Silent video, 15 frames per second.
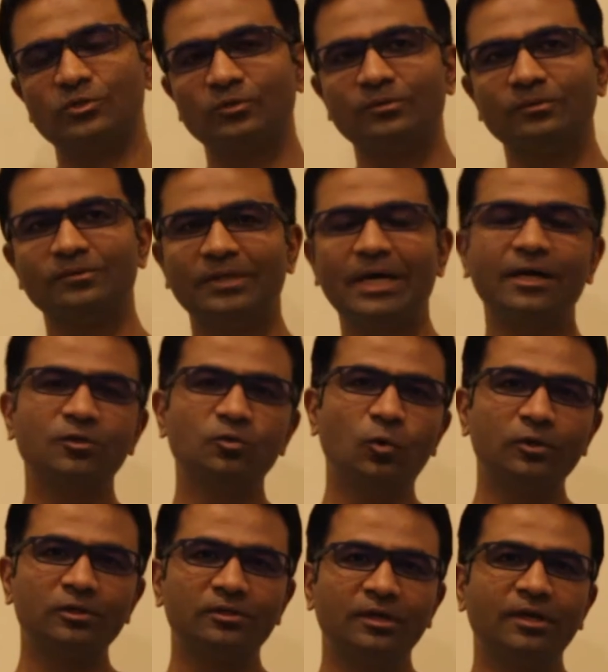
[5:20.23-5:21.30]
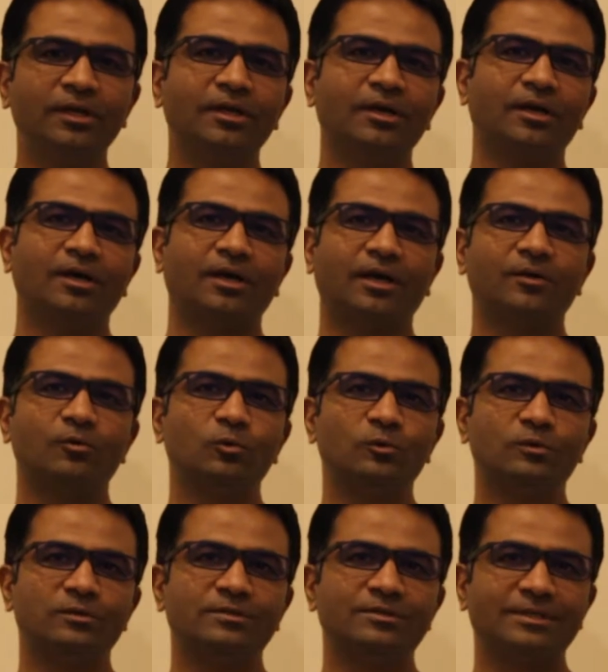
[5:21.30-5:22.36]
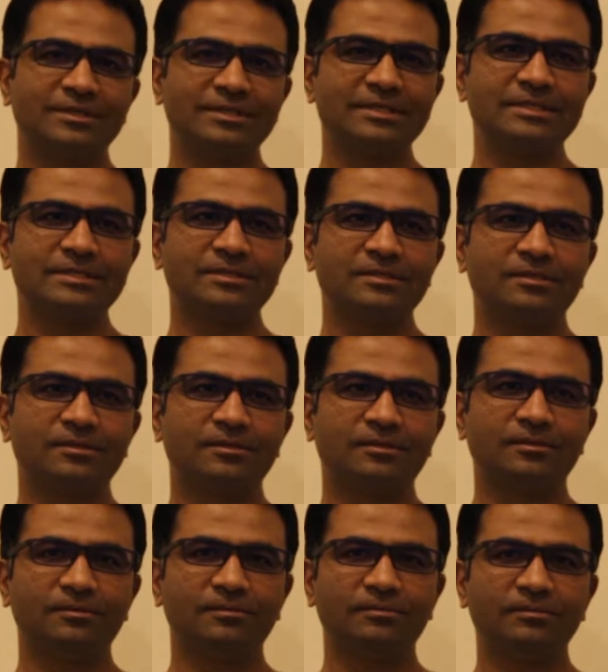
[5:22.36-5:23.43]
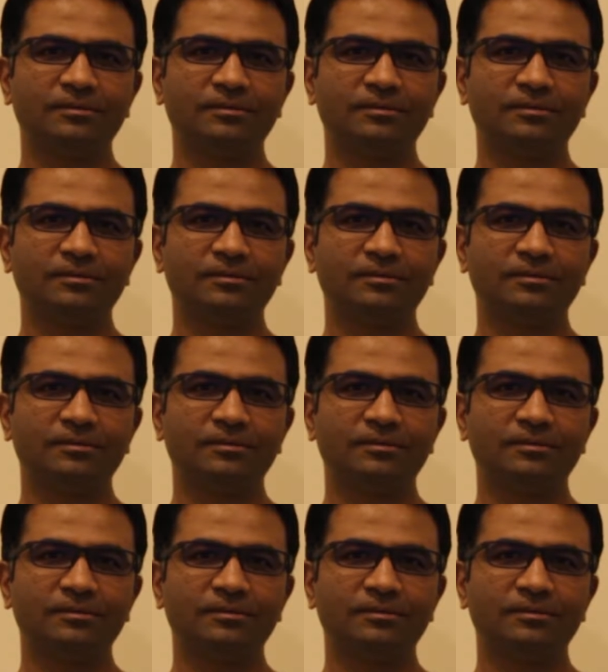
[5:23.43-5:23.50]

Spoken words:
So that is what I would suggest the